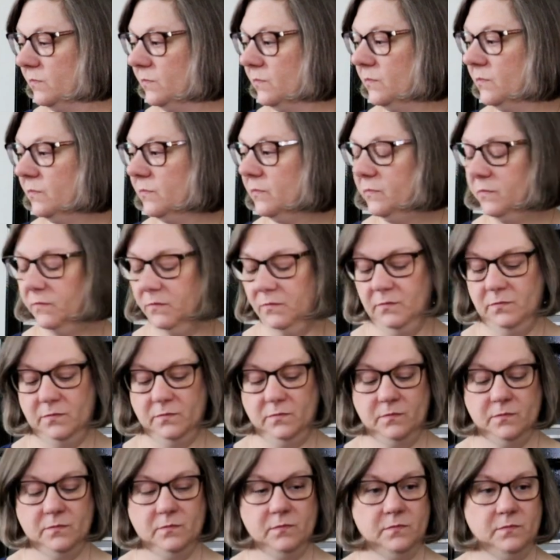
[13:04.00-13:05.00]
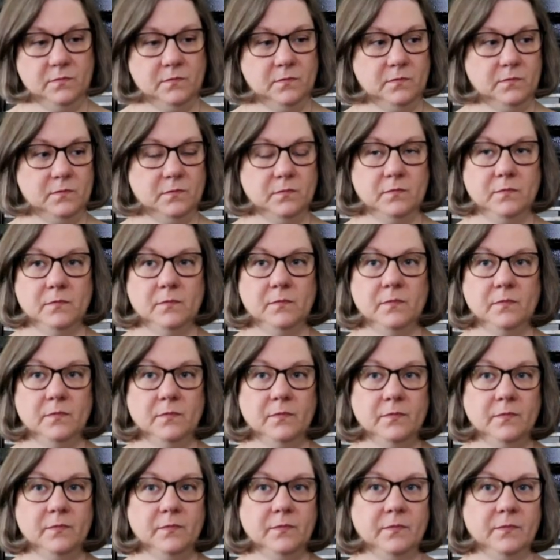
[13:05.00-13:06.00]

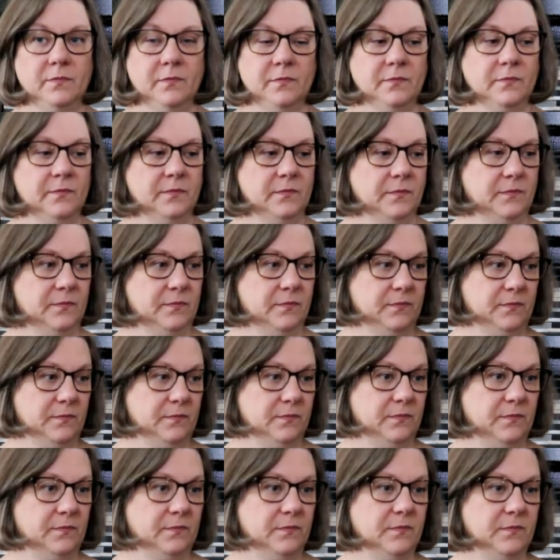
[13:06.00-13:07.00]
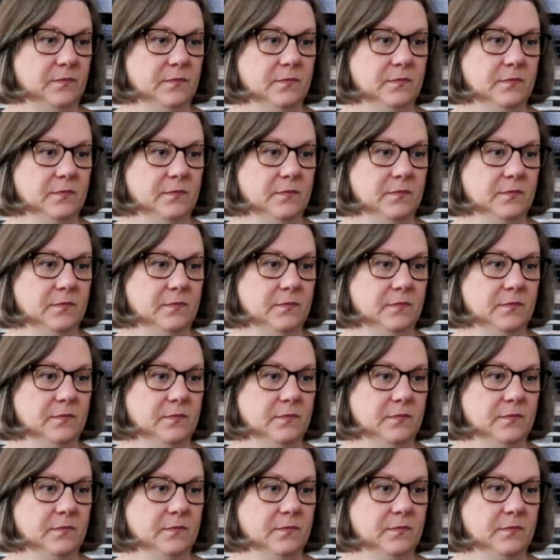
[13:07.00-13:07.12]
(silent)